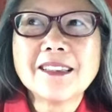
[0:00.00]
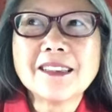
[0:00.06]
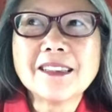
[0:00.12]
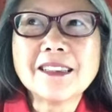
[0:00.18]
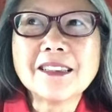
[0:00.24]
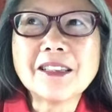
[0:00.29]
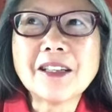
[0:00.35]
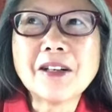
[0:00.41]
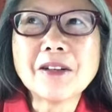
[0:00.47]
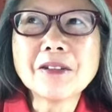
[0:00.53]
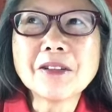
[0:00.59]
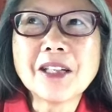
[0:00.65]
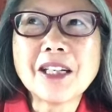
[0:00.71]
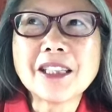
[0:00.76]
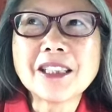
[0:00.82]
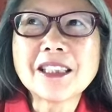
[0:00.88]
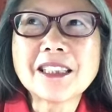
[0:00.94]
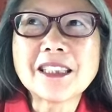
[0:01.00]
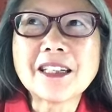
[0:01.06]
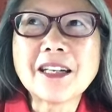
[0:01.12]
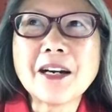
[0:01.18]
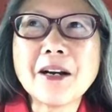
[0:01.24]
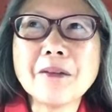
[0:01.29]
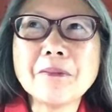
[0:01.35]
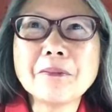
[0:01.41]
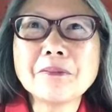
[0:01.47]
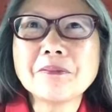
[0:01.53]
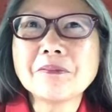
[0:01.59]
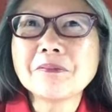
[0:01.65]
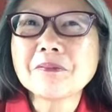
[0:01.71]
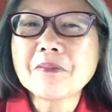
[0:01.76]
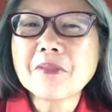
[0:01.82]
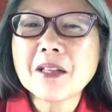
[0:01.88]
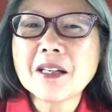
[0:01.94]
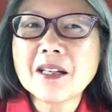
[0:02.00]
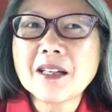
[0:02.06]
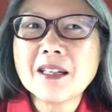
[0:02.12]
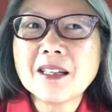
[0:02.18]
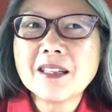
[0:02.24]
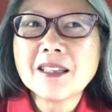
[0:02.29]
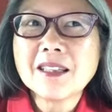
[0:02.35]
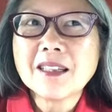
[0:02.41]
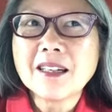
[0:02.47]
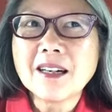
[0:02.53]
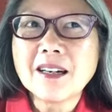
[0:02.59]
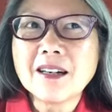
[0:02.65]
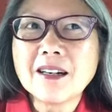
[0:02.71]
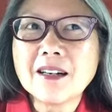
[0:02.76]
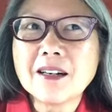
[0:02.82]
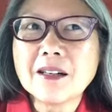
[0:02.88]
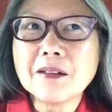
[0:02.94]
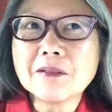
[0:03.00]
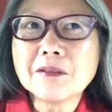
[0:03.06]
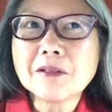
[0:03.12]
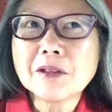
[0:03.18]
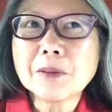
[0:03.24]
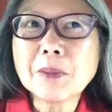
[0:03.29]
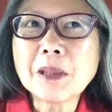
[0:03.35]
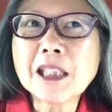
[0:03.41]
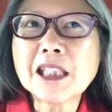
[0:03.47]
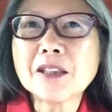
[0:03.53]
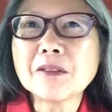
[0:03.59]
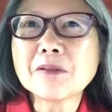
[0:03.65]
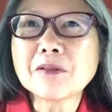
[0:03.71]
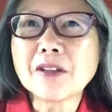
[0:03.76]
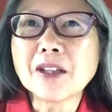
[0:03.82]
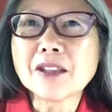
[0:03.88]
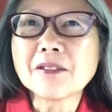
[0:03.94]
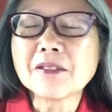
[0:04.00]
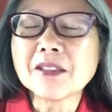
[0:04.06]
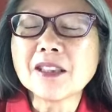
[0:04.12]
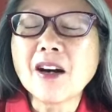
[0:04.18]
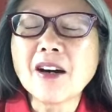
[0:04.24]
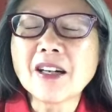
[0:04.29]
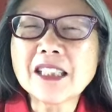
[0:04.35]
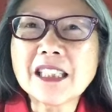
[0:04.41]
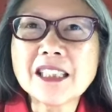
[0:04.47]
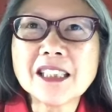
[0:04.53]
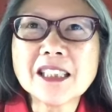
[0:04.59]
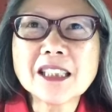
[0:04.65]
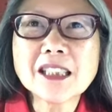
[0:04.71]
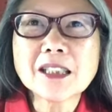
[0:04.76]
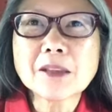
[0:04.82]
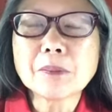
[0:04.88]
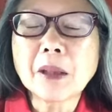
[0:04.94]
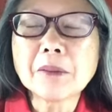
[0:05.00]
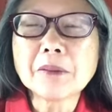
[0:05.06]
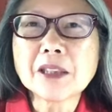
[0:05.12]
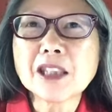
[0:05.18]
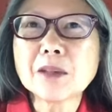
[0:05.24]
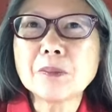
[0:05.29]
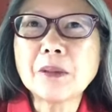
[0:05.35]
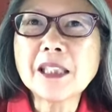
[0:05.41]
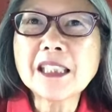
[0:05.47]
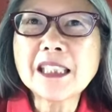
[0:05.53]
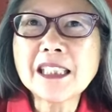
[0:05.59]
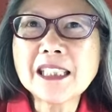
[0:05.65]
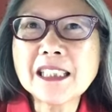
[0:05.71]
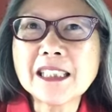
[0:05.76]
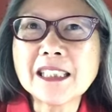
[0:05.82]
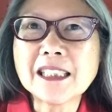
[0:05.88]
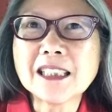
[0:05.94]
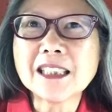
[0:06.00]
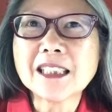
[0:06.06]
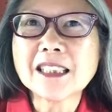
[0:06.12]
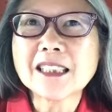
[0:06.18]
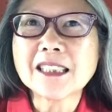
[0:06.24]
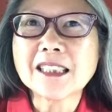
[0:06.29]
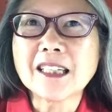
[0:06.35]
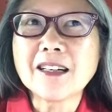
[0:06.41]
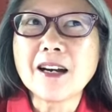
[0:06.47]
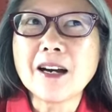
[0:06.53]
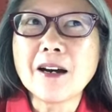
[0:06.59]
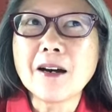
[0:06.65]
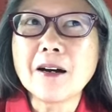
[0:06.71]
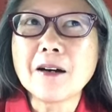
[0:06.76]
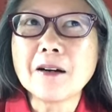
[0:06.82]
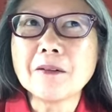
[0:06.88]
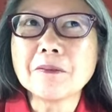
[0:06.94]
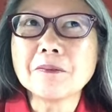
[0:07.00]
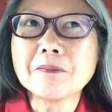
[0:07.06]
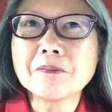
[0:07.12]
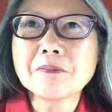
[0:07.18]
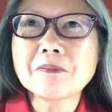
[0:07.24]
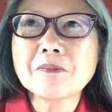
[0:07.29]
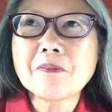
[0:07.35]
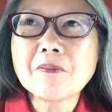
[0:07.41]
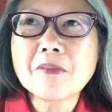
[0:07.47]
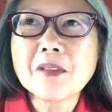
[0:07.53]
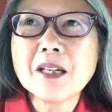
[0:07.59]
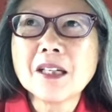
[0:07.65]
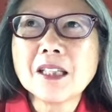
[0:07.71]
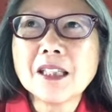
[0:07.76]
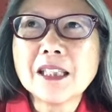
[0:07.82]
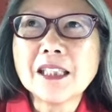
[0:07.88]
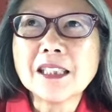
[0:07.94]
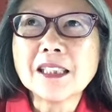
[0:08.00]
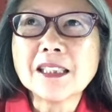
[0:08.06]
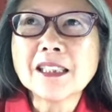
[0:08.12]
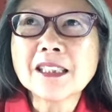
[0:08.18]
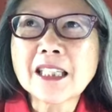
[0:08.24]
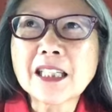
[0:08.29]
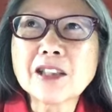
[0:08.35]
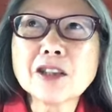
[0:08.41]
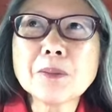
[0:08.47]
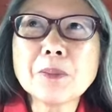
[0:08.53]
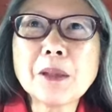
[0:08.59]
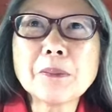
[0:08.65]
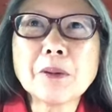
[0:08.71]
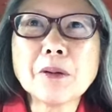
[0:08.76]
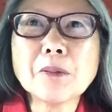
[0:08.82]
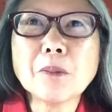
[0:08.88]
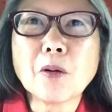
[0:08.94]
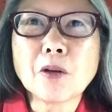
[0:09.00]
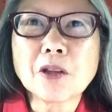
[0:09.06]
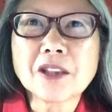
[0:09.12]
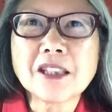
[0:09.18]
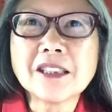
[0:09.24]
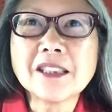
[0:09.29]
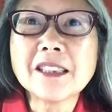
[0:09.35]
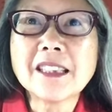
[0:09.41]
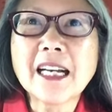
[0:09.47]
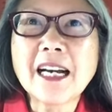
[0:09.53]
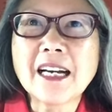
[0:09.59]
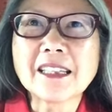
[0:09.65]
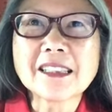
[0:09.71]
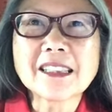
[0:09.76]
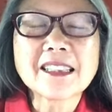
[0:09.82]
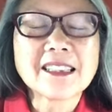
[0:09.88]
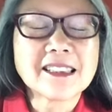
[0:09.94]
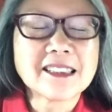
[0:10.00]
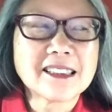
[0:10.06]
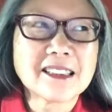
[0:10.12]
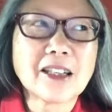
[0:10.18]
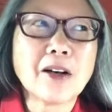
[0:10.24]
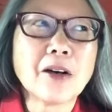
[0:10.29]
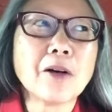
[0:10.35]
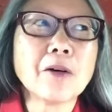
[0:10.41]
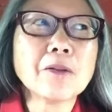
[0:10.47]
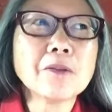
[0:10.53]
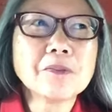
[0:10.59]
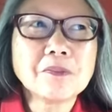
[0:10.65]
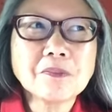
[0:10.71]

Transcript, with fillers: you know, like um, uh, speaking in front of an audience, public speaking is. Um, scares people more than death. So,